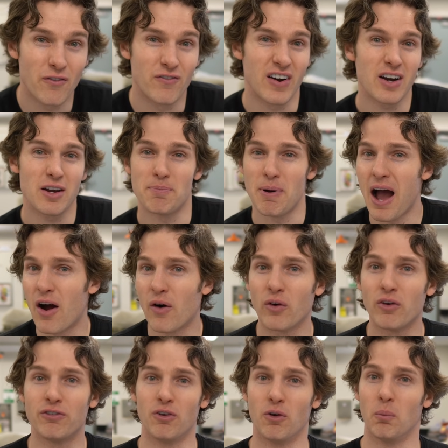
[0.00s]
a very
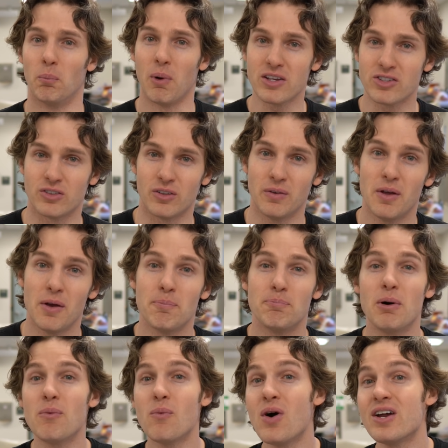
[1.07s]
powerful muscle,
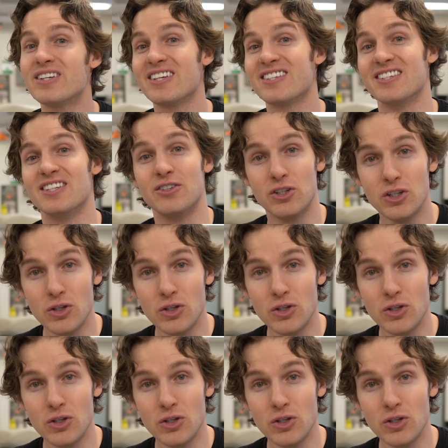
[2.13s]
but what does it